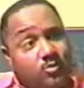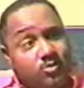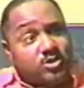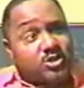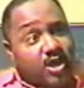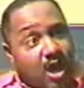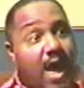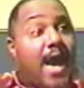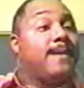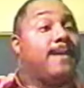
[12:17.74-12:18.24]

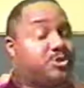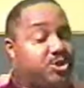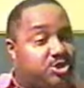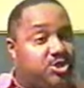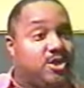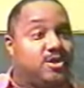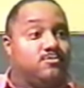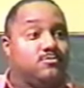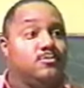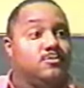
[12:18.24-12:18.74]
will talk
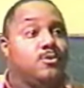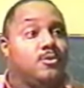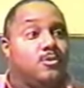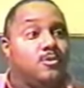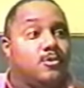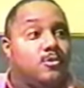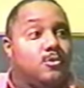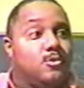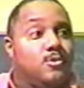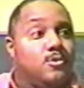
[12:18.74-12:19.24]
shit.
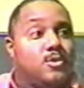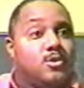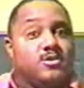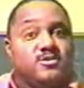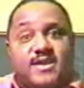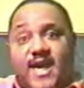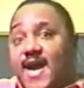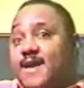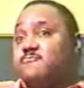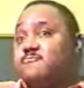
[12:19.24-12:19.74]

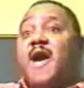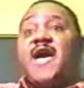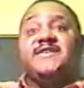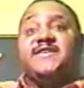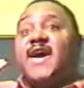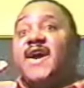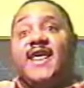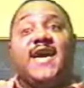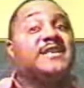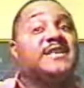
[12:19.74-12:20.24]
That
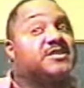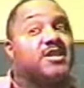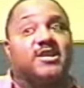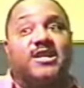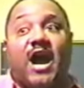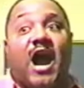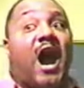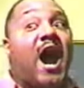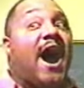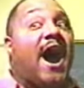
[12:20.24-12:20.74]
right there, that's a
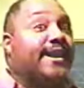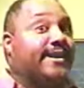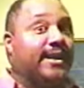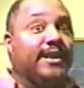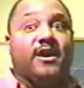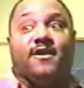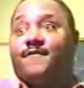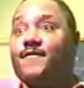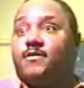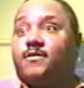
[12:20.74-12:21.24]

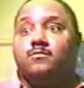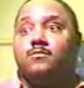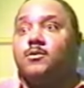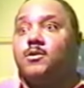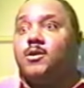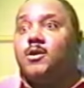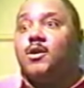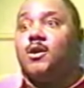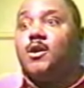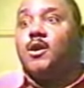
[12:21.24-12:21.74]
God level.
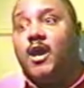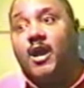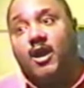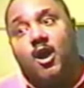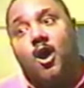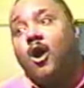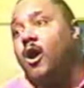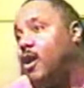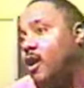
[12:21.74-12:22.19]
Here go